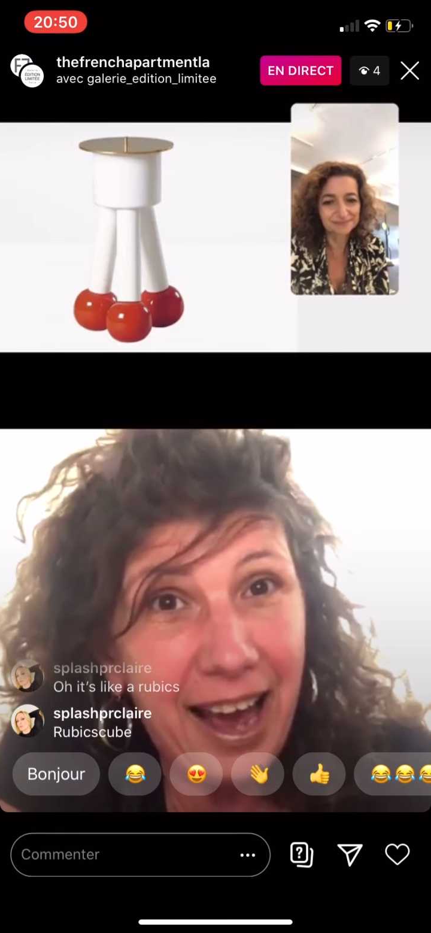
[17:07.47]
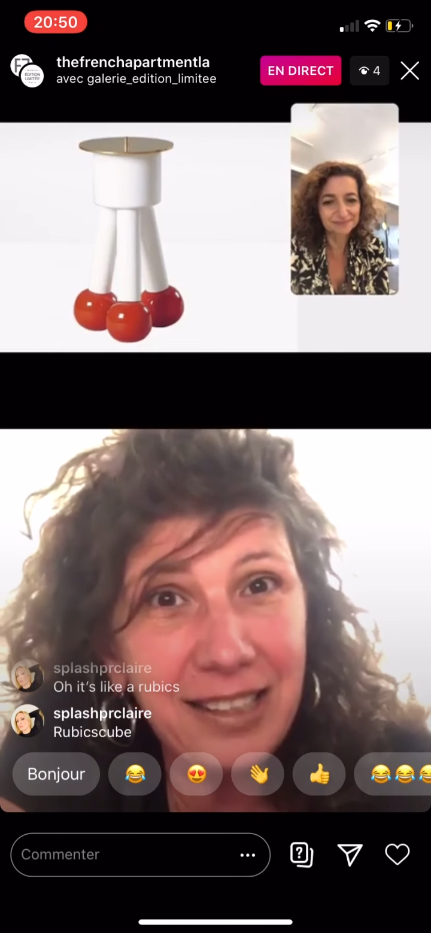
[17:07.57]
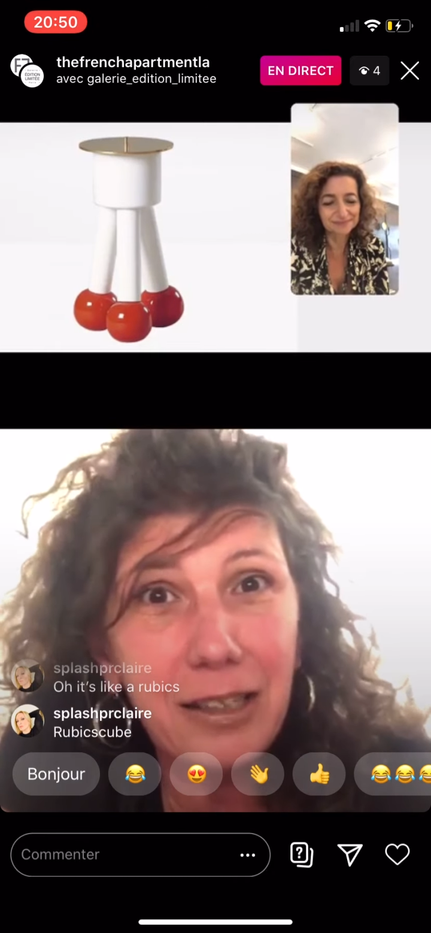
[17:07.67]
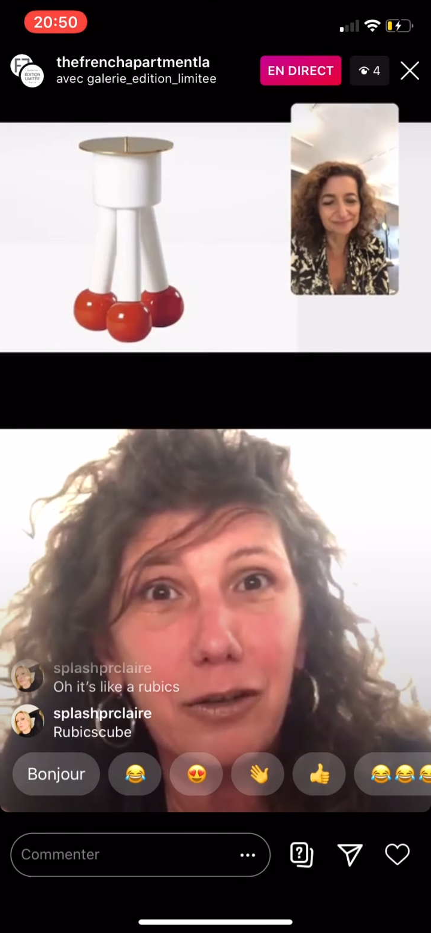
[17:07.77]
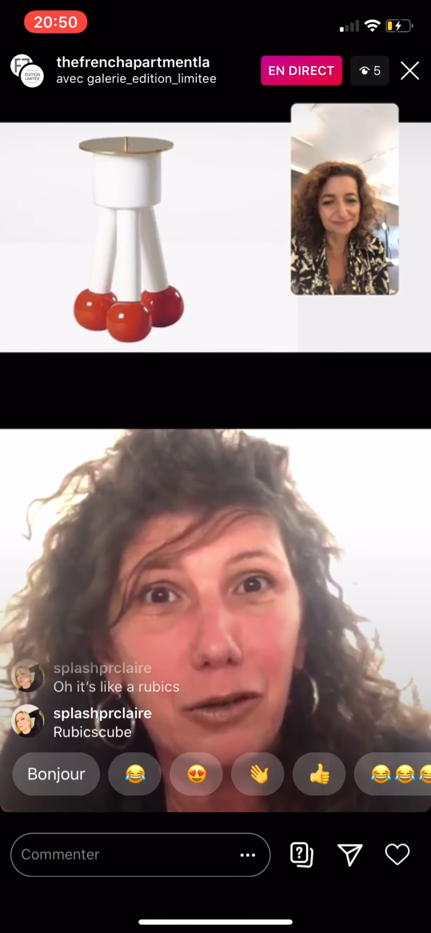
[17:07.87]

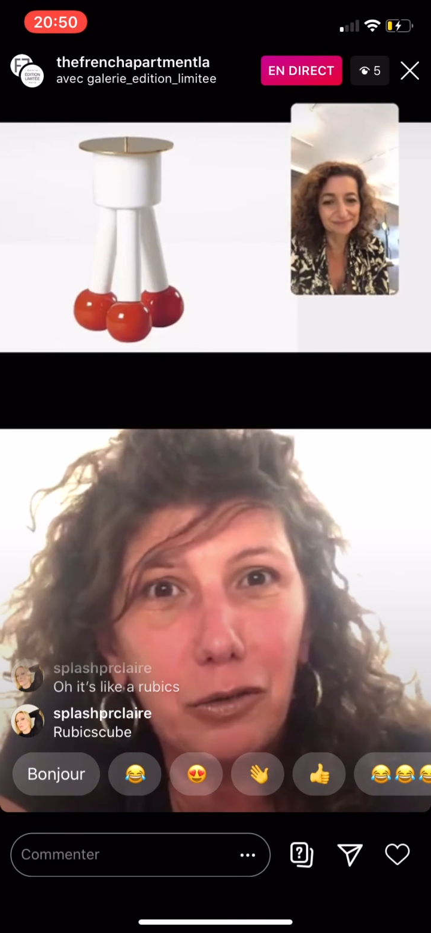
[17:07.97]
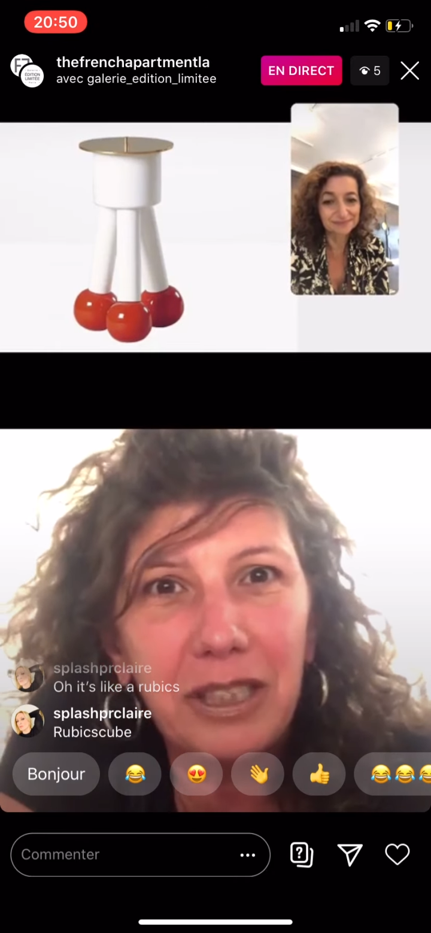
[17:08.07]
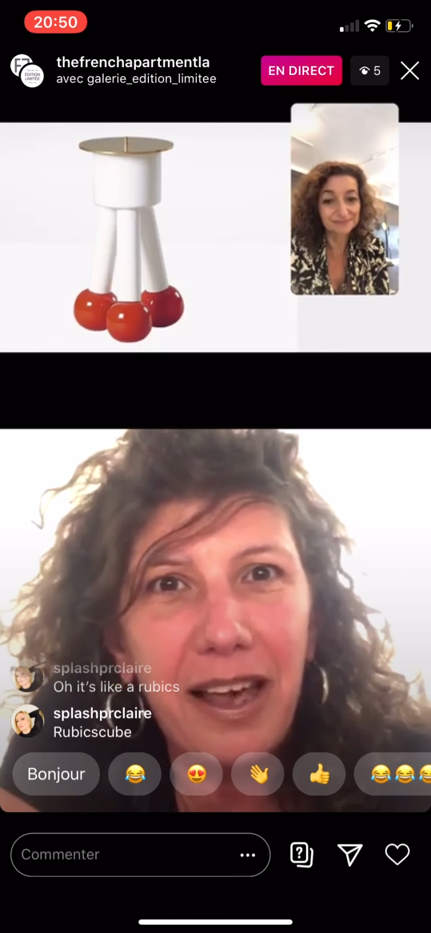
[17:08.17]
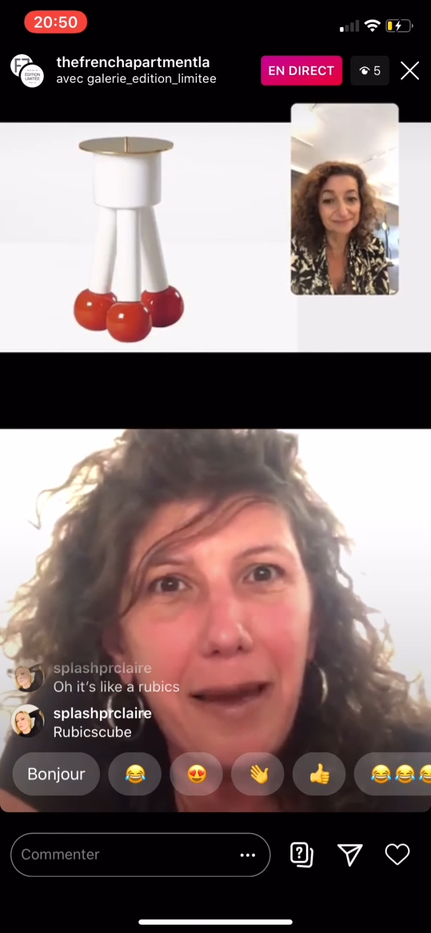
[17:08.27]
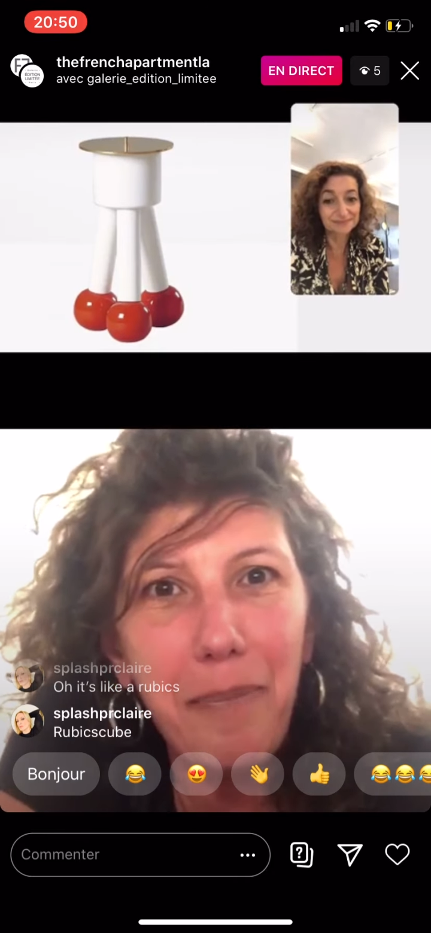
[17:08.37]
asked to
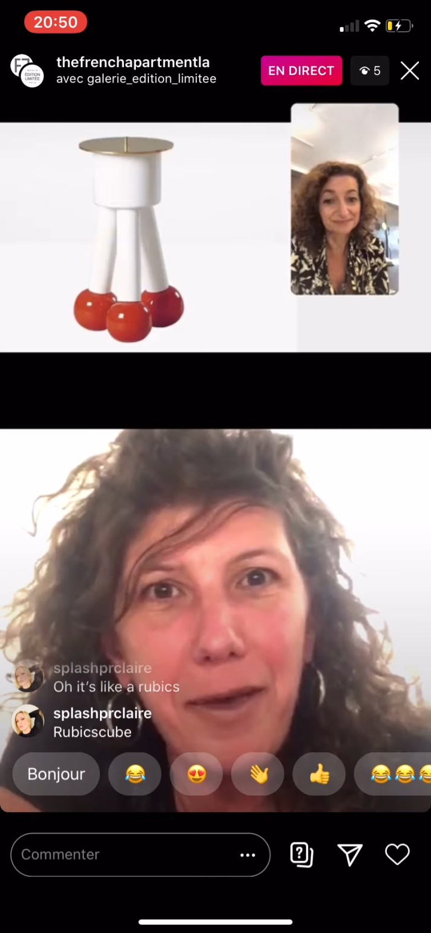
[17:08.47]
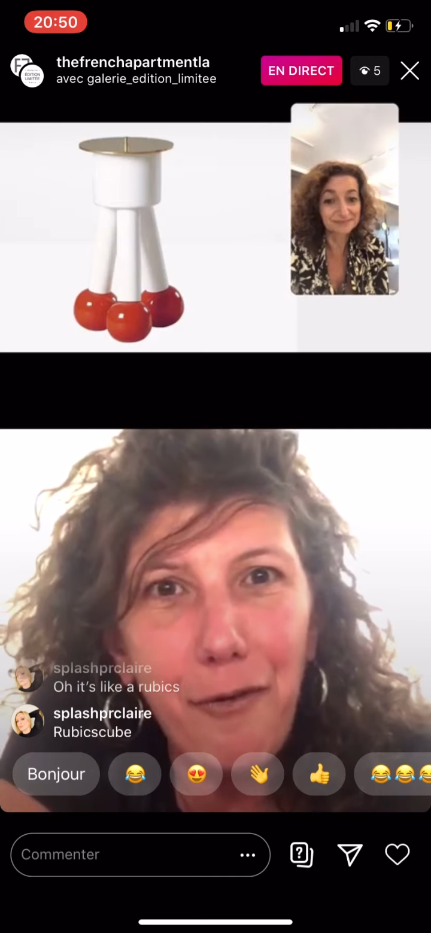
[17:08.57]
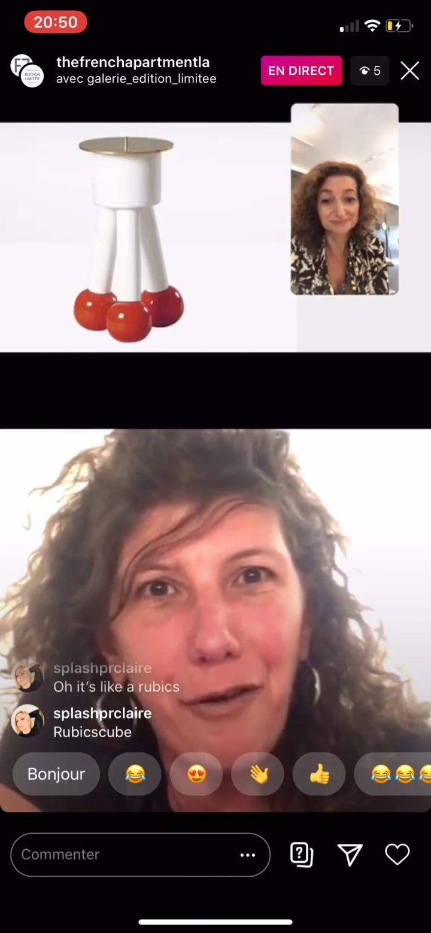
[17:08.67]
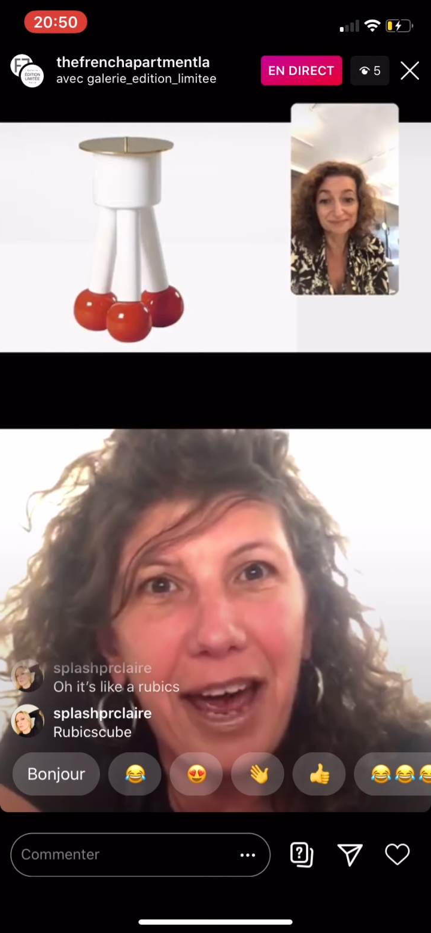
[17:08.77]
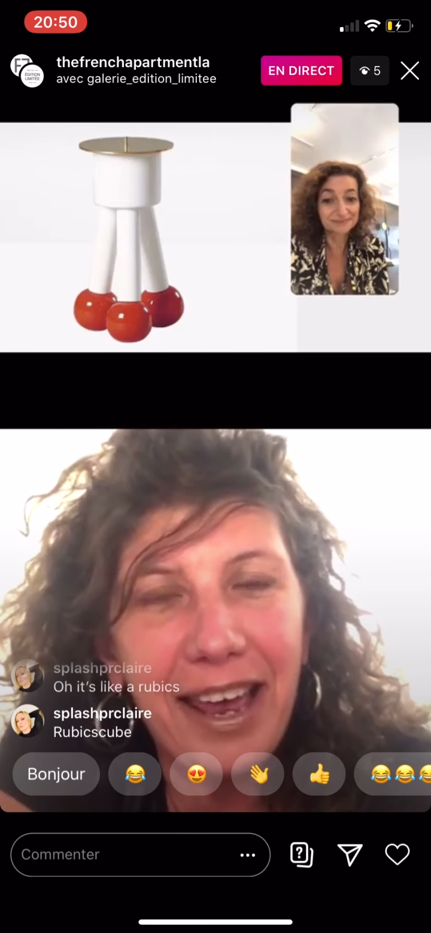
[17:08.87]
them
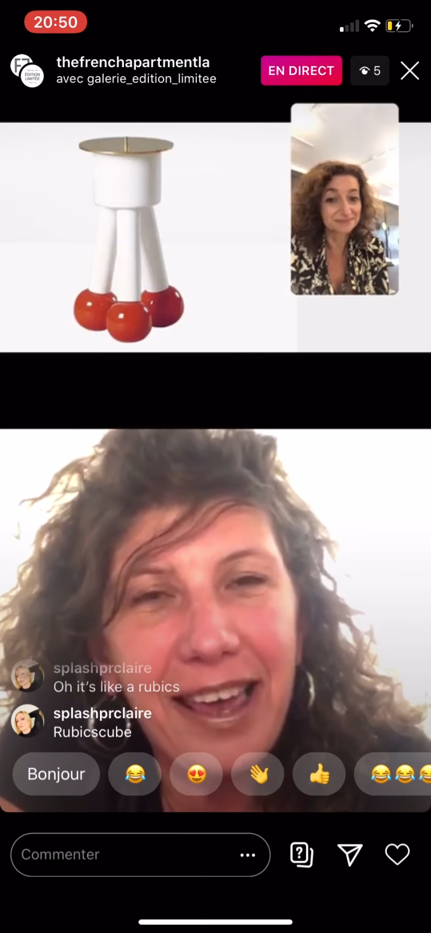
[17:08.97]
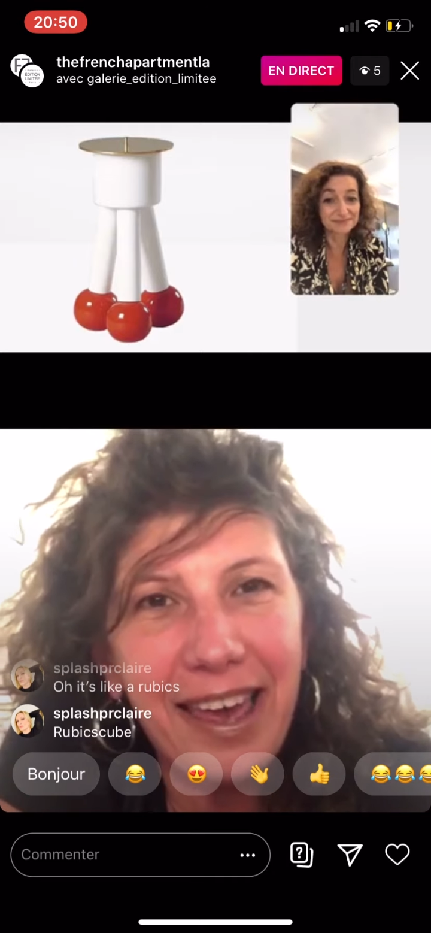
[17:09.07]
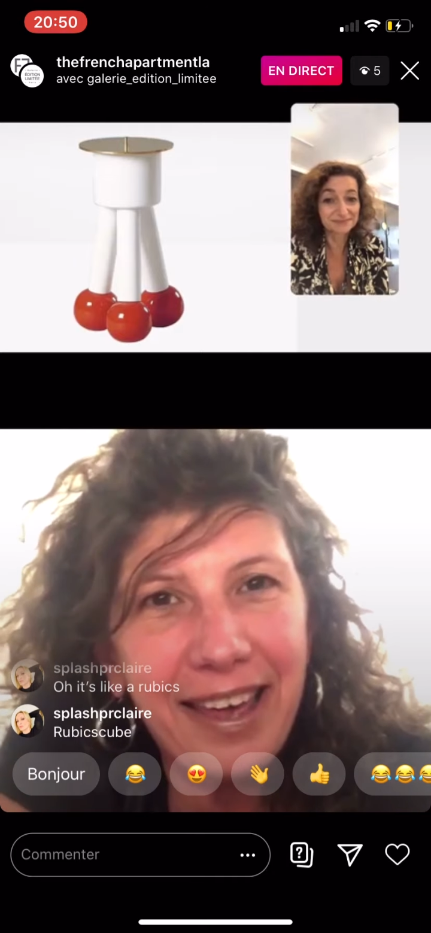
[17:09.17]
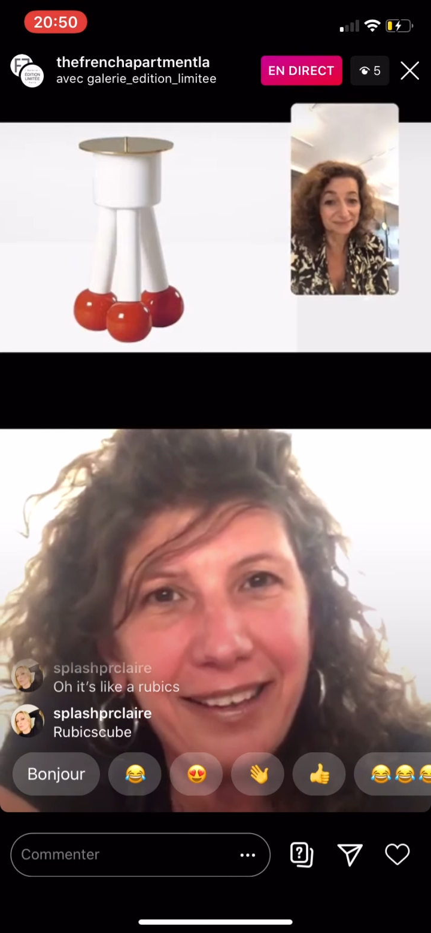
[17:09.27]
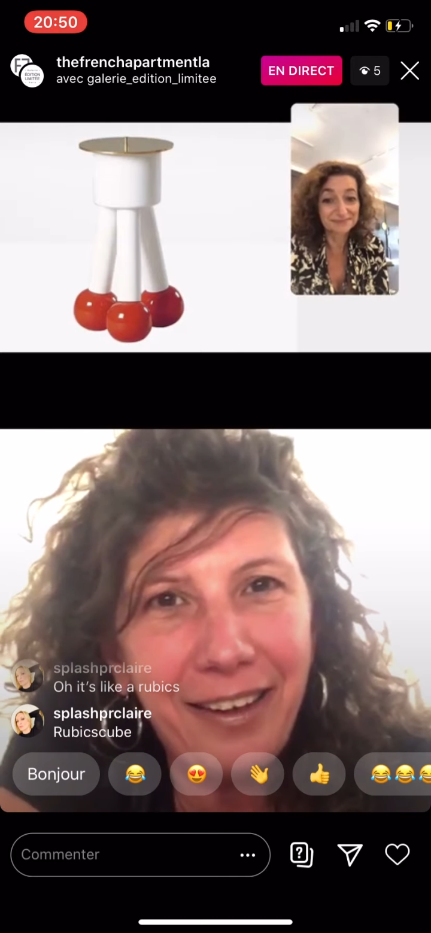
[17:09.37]
if I
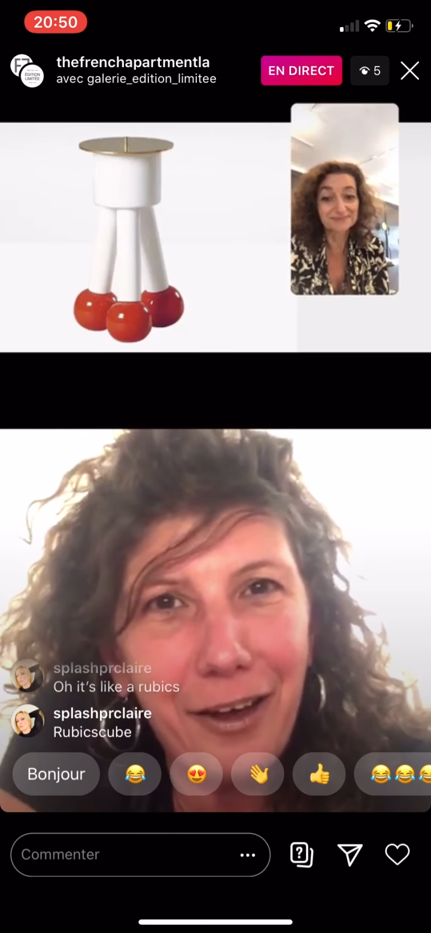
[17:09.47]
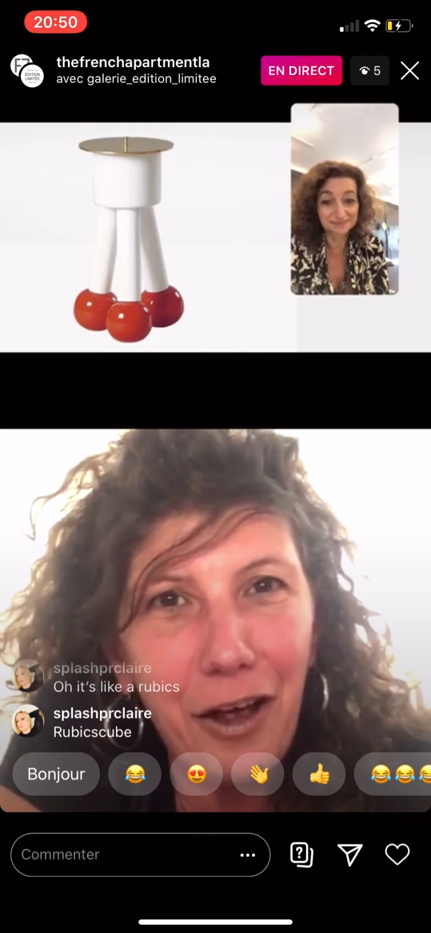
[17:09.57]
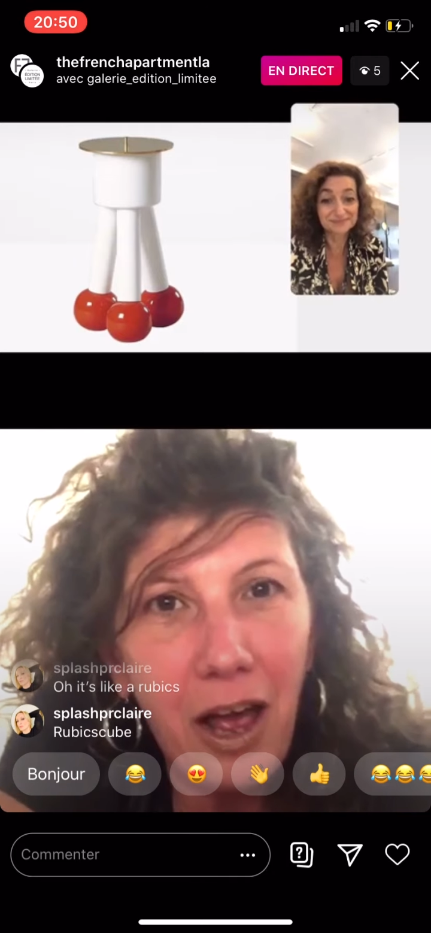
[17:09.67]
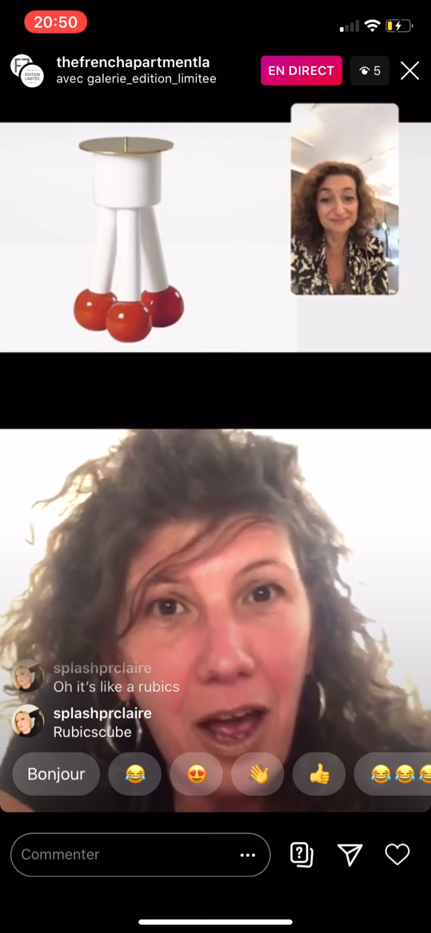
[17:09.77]
can